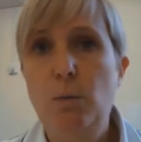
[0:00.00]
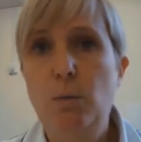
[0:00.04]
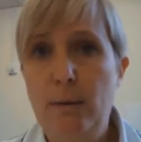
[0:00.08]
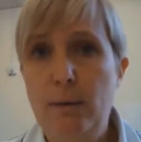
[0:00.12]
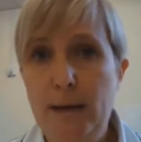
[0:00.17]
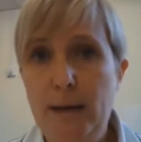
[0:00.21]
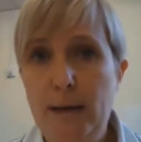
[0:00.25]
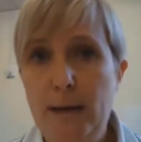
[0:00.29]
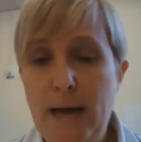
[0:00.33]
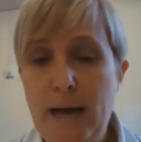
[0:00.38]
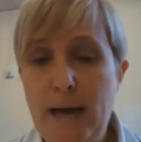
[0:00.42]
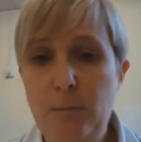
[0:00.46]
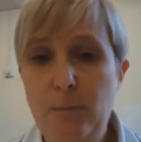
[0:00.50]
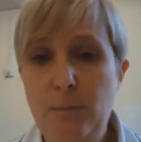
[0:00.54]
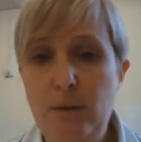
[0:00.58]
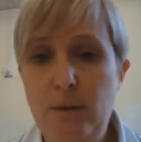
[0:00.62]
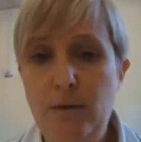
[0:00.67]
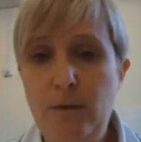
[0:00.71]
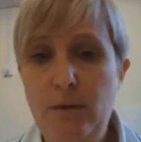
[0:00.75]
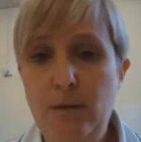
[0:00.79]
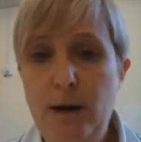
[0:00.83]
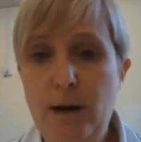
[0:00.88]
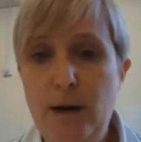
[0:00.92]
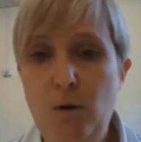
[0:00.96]
Again,
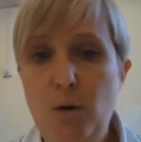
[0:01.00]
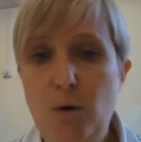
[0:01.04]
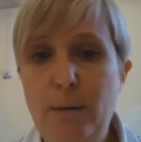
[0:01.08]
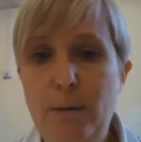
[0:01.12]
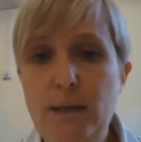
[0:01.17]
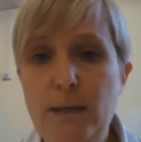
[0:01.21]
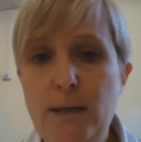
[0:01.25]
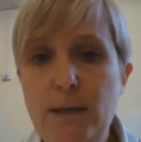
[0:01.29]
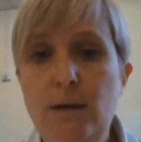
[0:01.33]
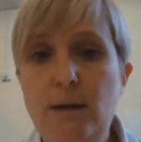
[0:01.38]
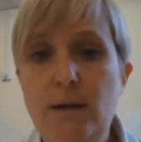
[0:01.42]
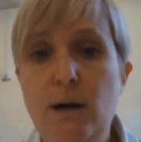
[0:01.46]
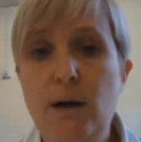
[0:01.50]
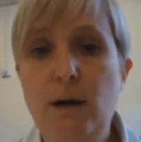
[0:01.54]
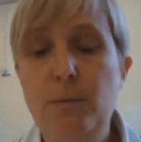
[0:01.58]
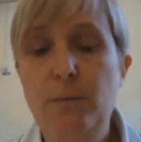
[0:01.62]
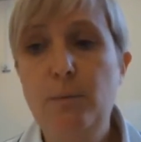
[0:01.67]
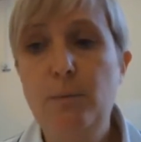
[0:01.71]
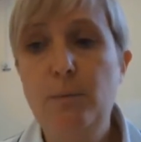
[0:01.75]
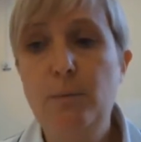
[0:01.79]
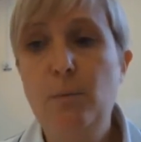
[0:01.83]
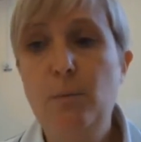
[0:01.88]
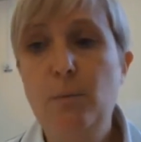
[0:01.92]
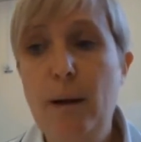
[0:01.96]
with the therapist,
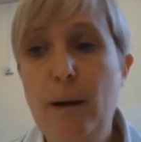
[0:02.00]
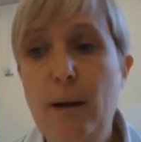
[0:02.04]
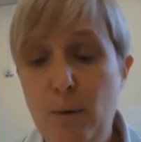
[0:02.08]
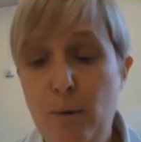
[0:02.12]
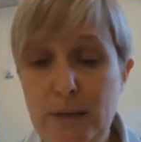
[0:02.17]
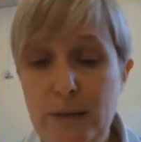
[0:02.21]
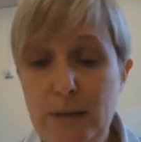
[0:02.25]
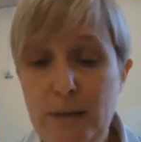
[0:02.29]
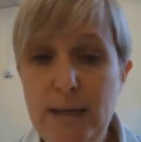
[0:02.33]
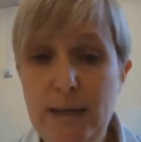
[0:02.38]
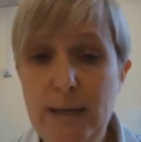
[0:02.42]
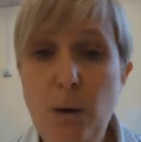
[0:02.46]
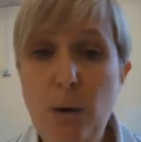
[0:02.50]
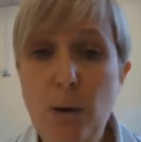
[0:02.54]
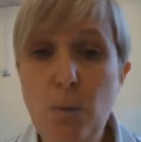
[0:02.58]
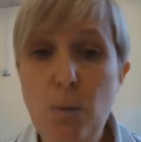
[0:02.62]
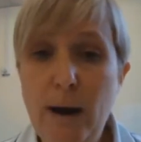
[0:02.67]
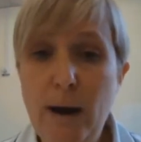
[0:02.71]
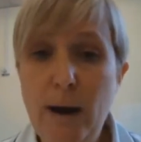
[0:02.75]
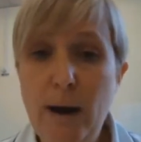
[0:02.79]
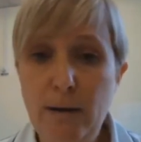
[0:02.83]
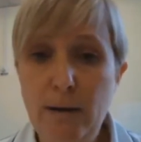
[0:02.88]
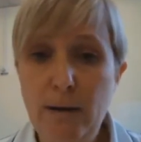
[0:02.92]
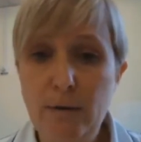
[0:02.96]
I'm obviously now
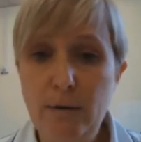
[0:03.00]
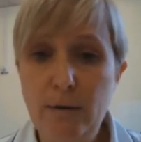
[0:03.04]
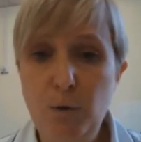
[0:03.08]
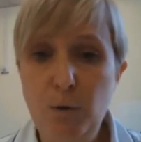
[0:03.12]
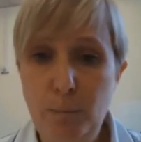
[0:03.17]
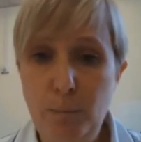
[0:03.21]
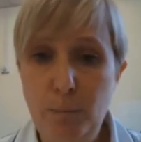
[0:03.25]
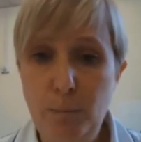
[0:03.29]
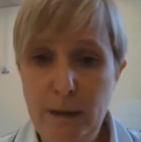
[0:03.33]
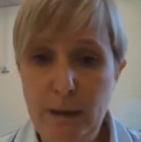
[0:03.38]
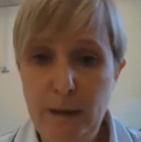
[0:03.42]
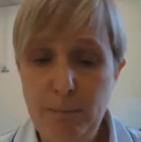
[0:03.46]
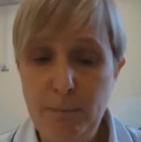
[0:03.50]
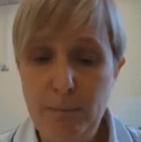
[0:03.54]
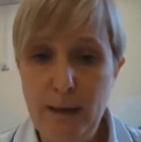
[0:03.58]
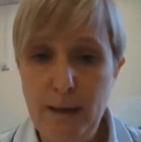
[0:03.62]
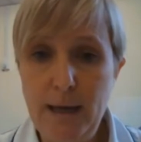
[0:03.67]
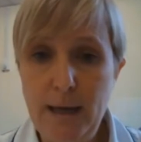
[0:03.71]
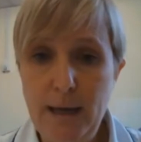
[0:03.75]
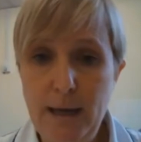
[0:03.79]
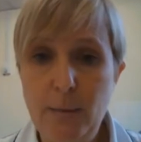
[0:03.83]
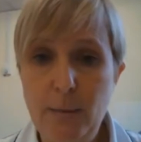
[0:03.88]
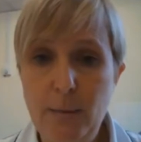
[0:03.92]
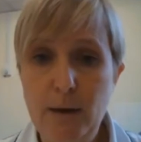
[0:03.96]
wearing full
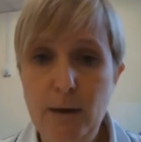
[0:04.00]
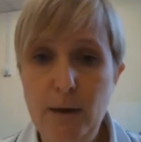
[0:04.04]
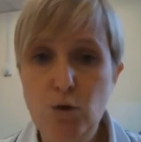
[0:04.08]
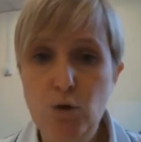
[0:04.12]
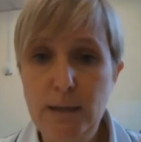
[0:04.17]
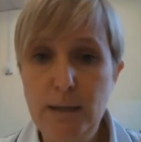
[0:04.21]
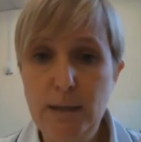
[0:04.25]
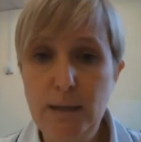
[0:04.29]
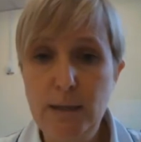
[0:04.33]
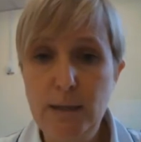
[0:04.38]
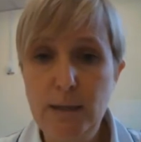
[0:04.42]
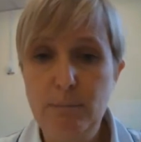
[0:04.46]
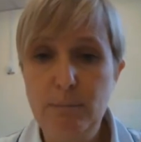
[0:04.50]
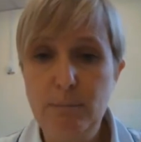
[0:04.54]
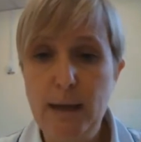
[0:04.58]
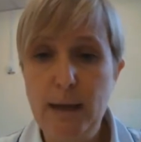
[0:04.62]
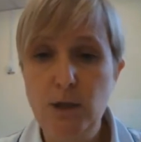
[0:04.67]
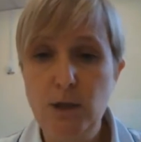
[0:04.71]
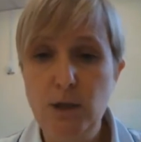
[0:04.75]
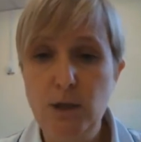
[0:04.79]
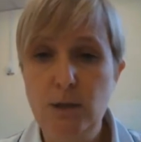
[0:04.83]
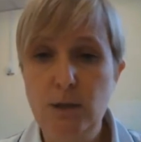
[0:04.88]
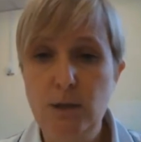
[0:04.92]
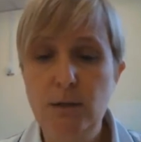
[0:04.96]
PPE when I'm treating
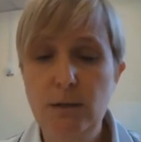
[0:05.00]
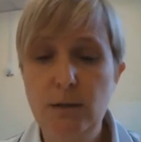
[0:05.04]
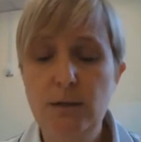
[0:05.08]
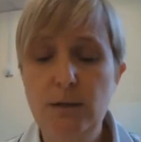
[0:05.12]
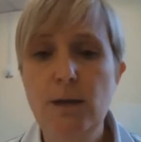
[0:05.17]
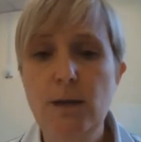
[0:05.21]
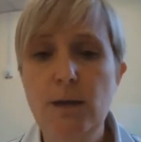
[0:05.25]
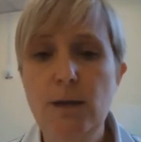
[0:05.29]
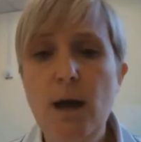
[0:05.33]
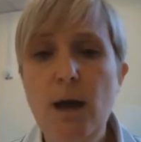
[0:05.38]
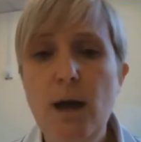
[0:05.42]
patients.